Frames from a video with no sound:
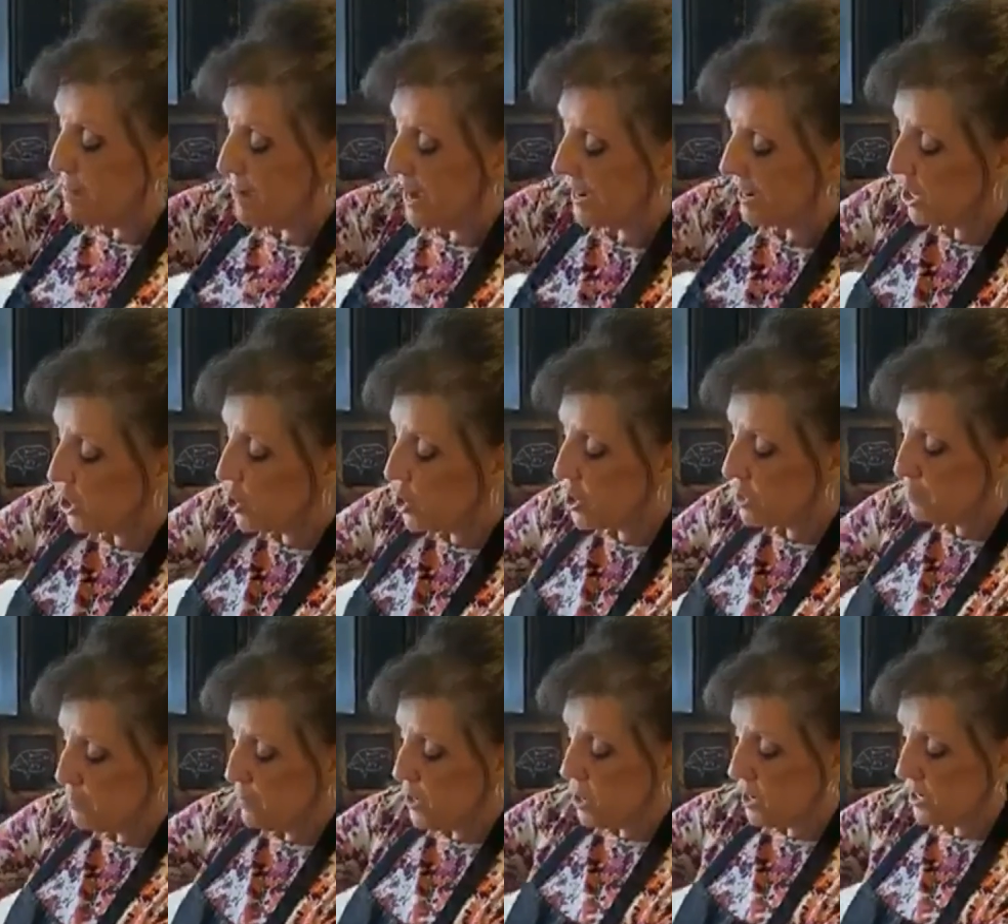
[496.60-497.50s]
my
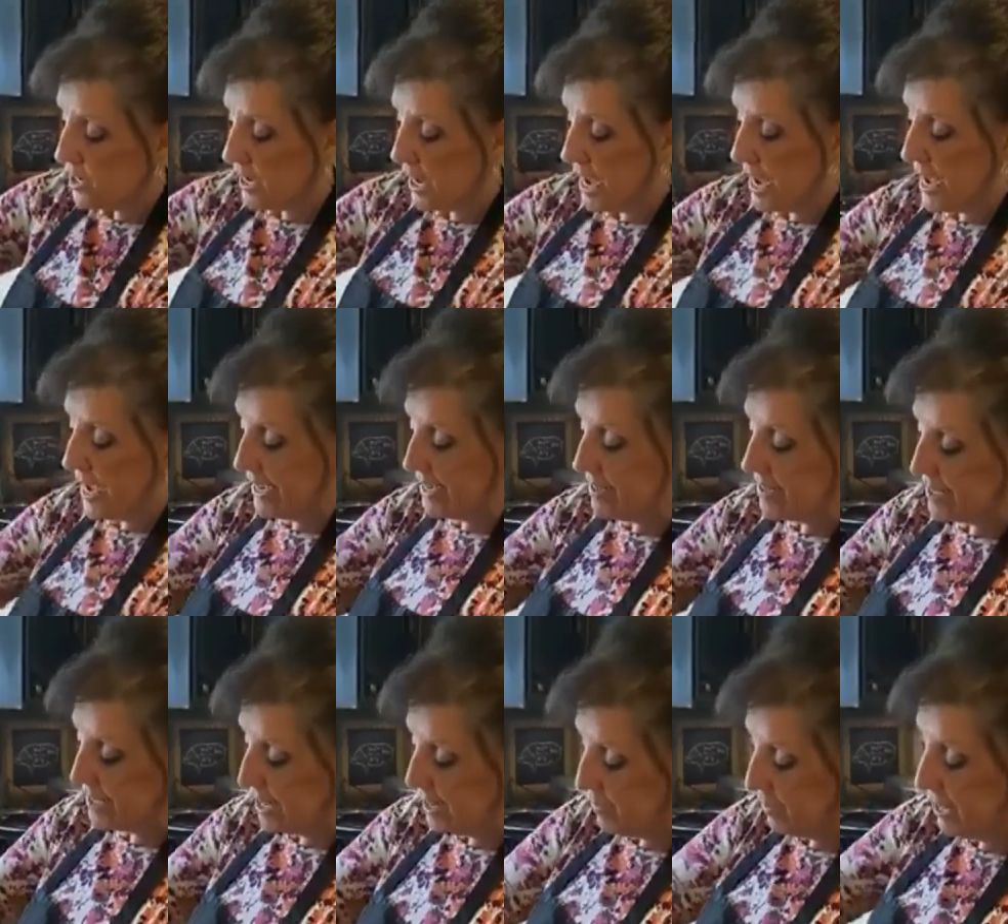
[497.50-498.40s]
cookbook,
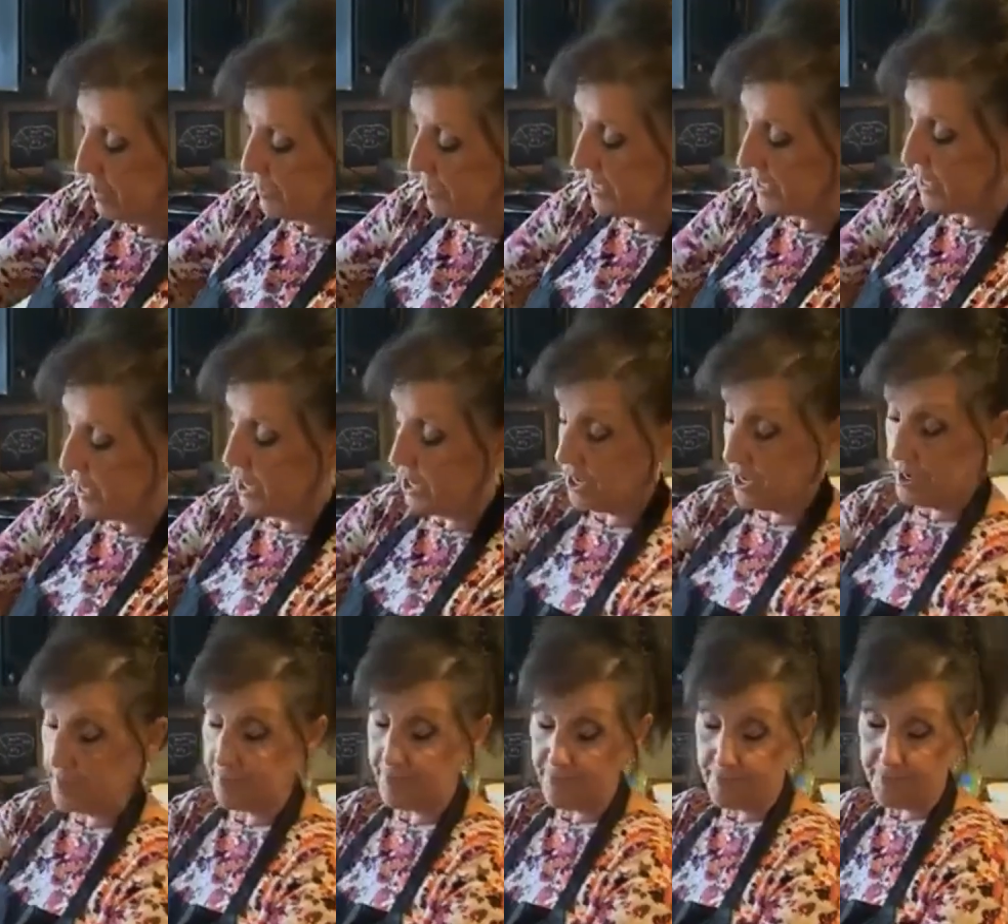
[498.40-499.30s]
guys, let me tell you,
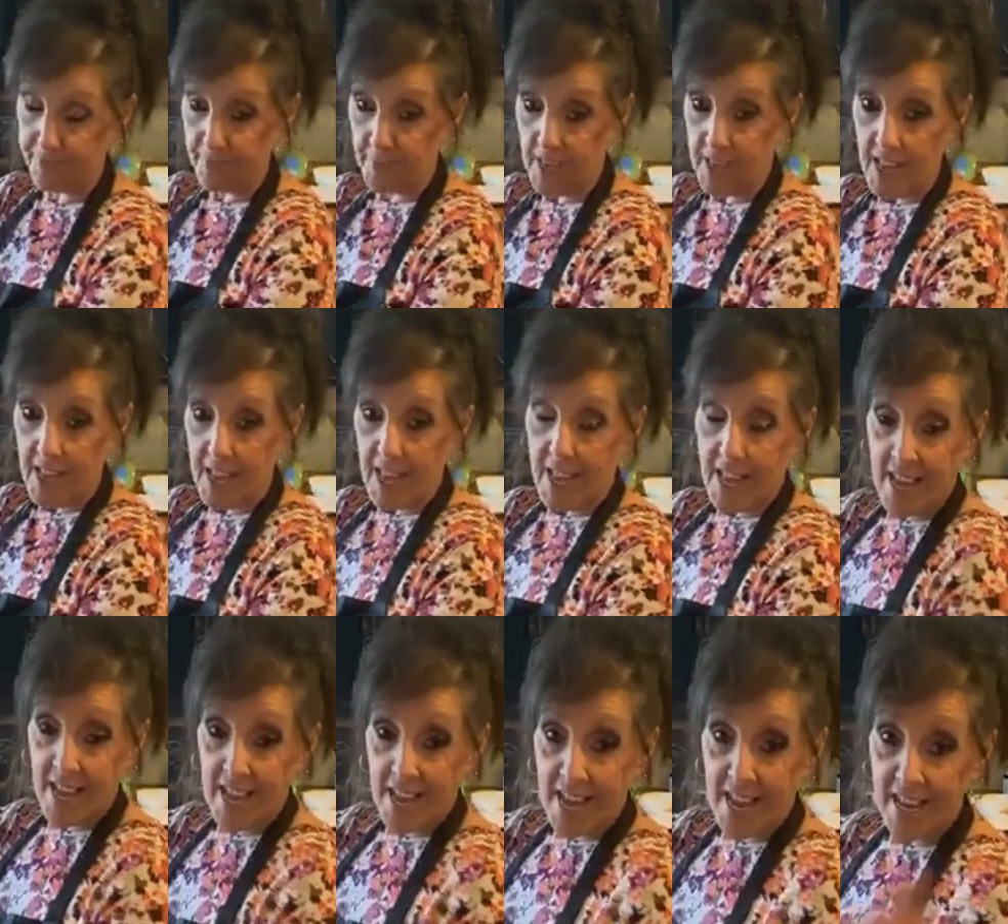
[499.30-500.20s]

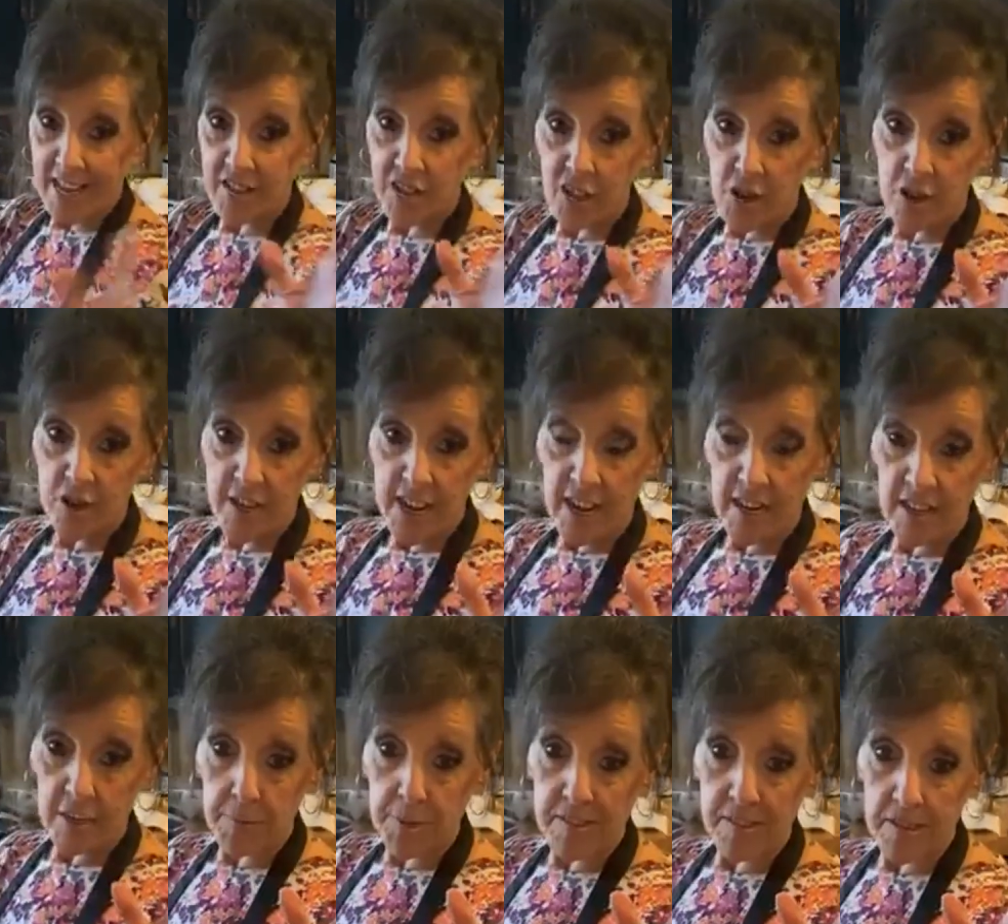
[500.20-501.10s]
it's turned out
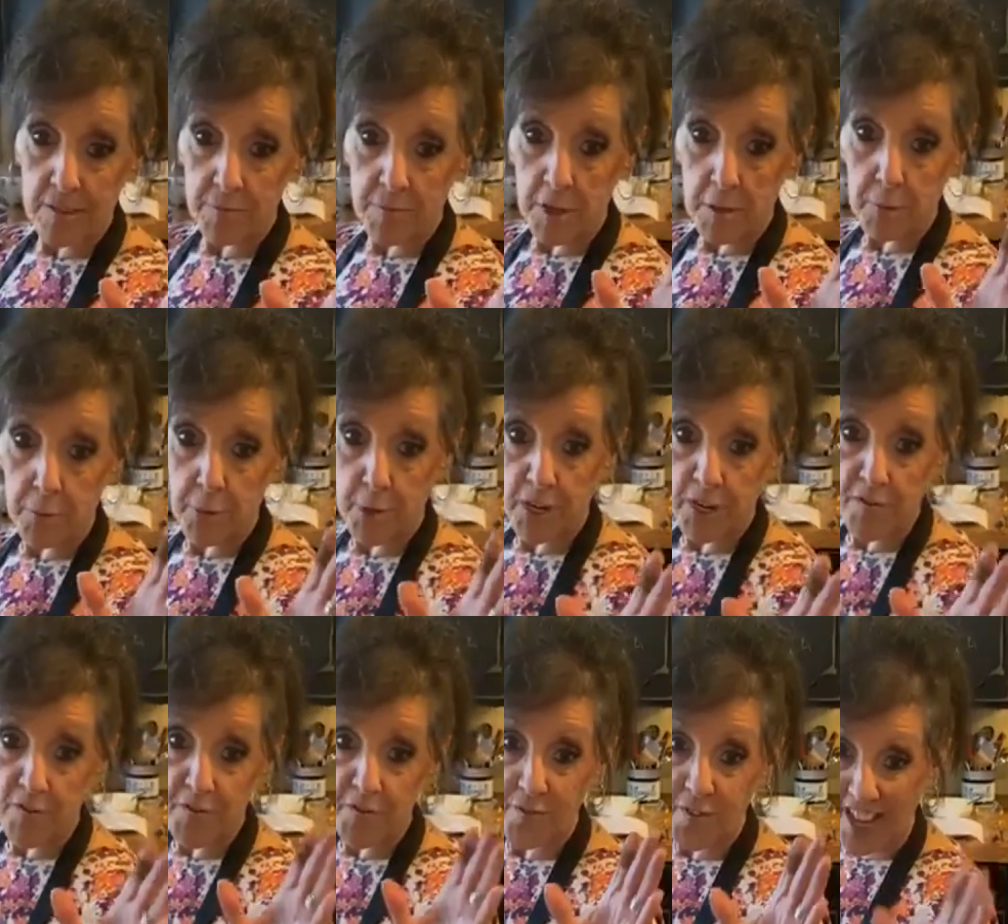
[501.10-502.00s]
to be something pretty
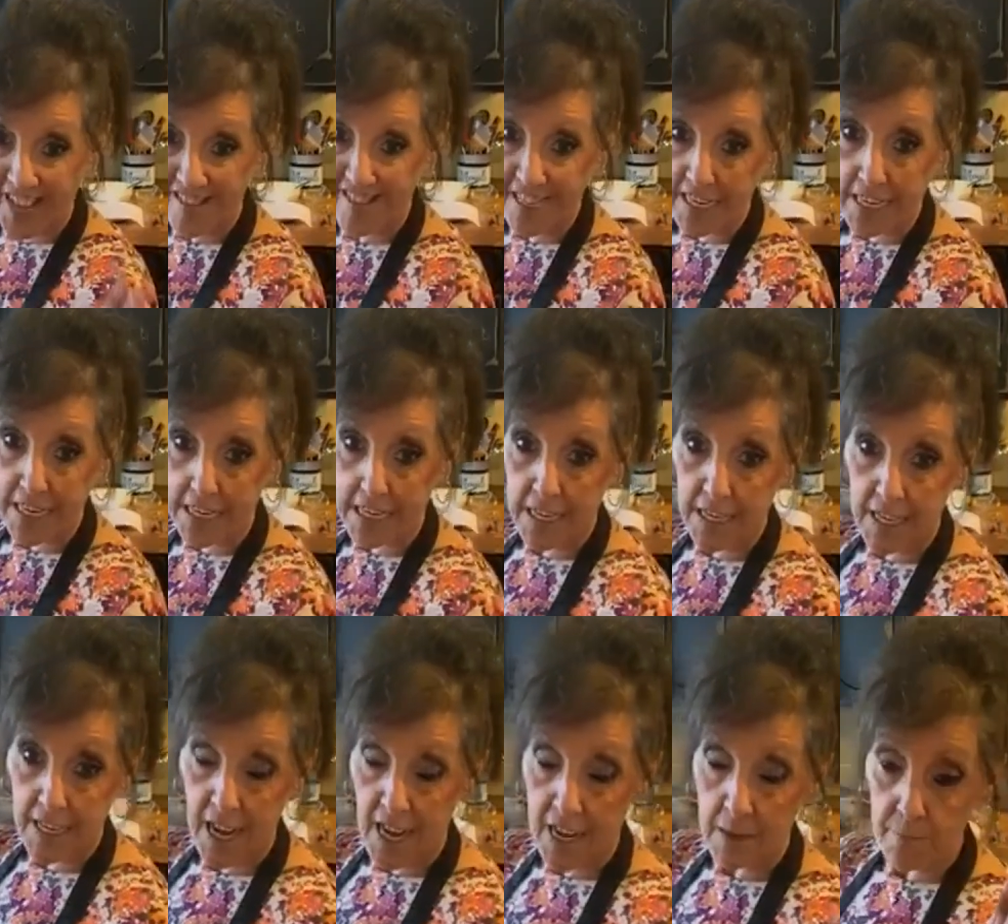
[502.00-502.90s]
fascinating.
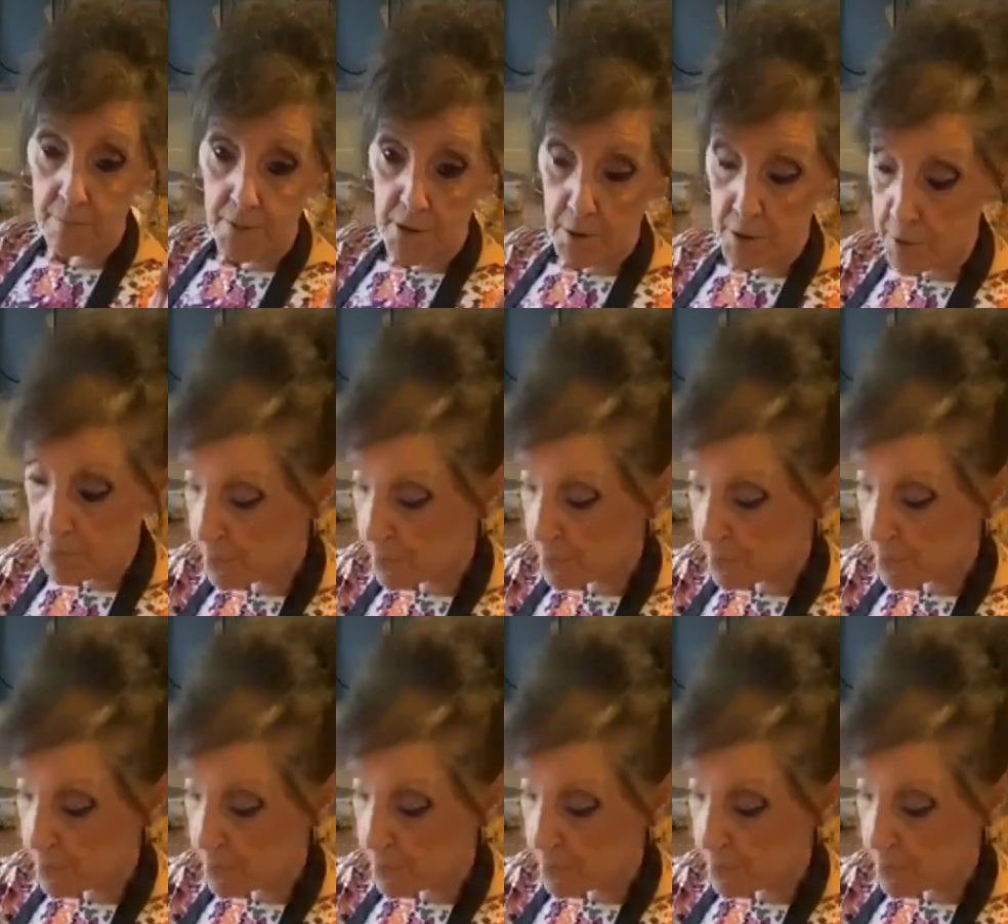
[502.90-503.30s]
I am very